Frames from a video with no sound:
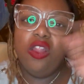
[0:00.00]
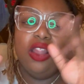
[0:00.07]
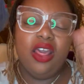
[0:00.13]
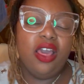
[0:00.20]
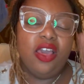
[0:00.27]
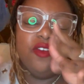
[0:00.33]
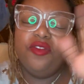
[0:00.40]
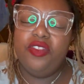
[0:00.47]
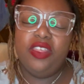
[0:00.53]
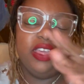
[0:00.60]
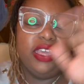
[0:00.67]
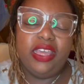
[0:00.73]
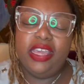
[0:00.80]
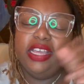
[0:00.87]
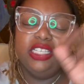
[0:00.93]
of the
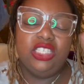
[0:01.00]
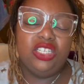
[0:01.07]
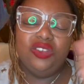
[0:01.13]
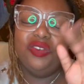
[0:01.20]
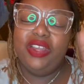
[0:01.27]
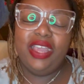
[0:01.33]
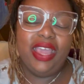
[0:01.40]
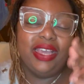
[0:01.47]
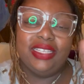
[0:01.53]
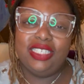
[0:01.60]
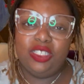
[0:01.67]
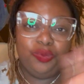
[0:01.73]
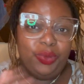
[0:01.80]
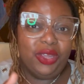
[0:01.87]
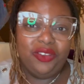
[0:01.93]
history
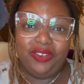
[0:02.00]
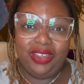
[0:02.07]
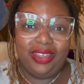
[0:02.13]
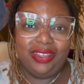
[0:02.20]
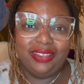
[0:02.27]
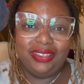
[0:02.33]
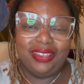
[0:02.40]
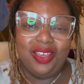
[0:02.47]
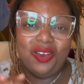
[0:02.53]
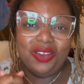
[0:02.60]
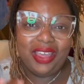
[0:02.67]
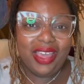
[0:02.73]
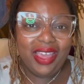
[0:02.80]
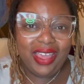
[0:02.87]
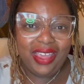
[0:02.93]
experience,
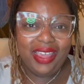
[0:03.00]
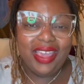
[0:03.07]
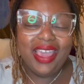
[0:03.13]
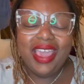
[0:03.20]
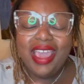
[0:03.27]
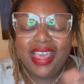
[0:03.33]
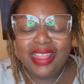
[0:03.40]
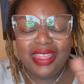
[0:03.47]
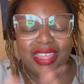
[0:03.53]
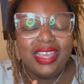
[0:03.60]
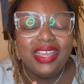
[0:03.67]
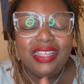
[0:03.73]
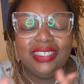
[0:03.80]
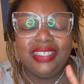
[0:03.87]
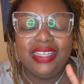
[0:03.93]
okay?
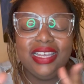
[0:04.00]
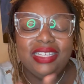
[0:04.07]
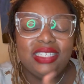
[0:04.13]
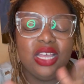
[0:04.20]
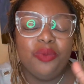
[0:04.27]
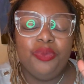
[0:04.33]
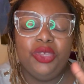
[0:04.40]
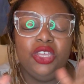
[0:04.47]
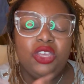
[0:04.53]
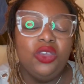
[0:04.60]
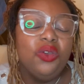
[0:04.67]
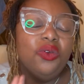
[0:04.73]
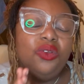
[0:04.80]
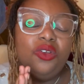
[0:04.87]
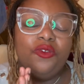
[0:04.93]
This is a
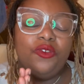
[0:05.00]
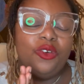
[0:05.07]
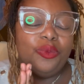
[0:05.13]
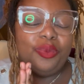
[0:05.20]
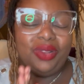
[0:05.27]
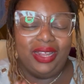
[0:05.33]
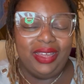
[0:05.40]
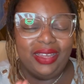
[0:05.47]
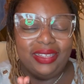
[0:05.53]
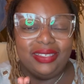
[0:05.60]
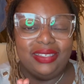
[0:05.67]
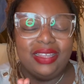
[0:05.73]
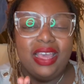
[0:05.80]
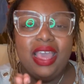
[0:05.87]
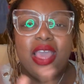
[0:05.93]
beautiful
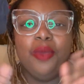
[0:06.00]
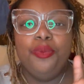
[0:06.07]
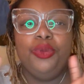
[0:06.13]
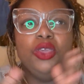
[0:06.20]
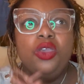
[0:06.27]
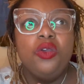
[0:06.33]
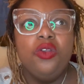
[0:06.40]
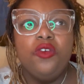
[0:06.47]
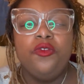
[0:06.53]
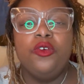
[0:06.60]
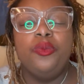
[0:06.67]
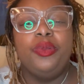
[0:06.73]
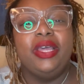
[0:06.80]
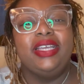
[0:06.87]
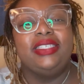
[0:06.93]
place
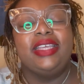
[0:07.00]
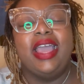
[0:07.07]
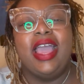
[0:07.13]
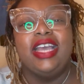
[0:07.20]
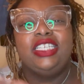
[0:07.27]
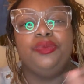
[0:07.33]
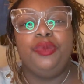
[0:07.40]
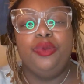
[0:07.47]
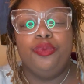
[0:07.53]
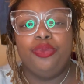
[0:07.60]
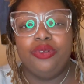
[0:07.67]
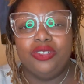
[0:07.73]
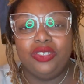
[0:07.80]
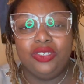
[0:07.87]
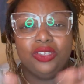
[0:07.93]
that has been
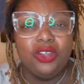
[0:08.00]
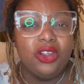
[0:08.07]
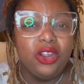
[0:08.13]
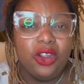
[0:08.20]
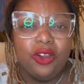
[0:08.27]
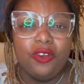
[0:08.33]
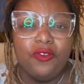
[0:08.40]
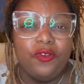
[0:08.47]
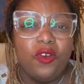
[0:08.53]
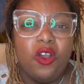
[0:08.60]
preserved